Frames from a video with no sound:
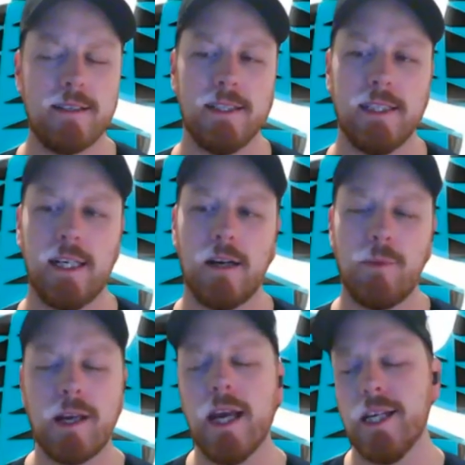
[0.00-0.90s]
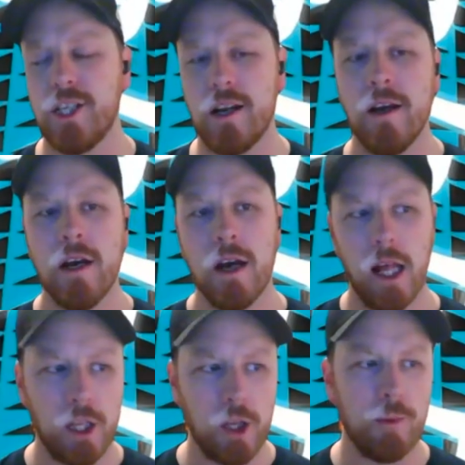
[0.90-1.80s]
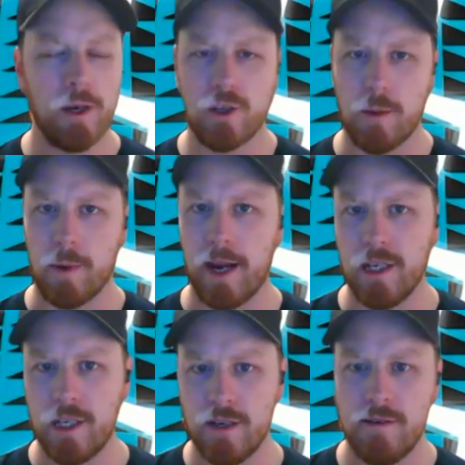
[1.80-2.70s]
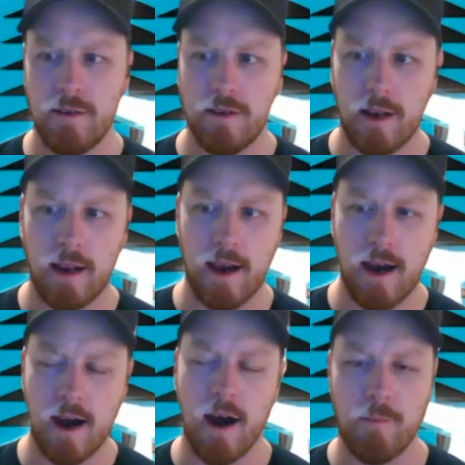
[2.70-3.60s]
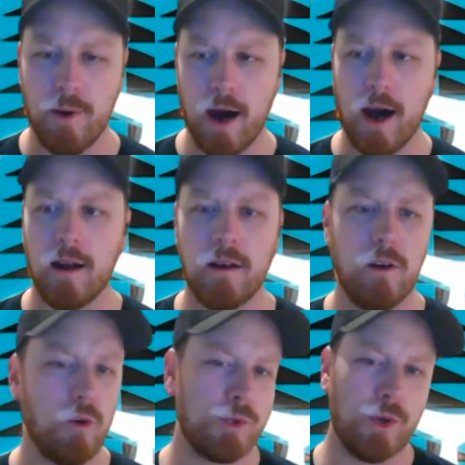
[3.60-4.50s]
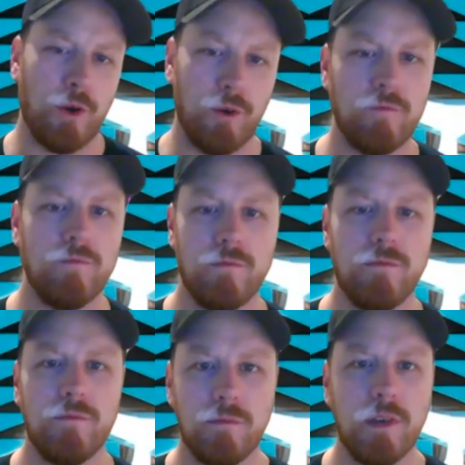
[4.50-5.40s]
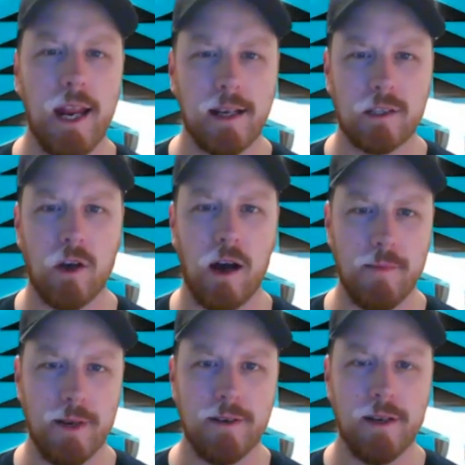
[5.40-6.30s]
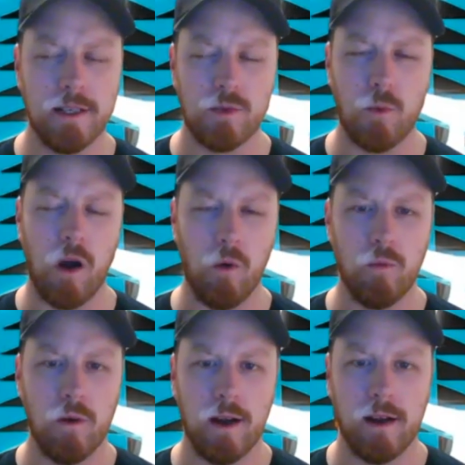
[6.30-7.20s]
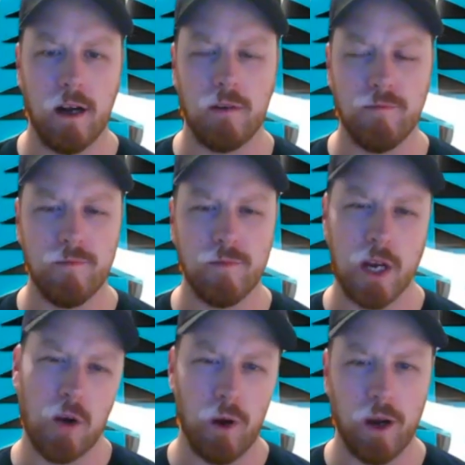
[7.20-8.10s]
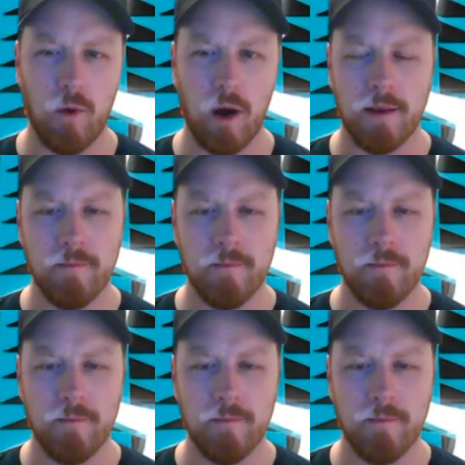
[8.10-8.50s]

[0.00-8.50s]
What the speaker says: A little bit of trepidation, but also excitement as well, in a weird way.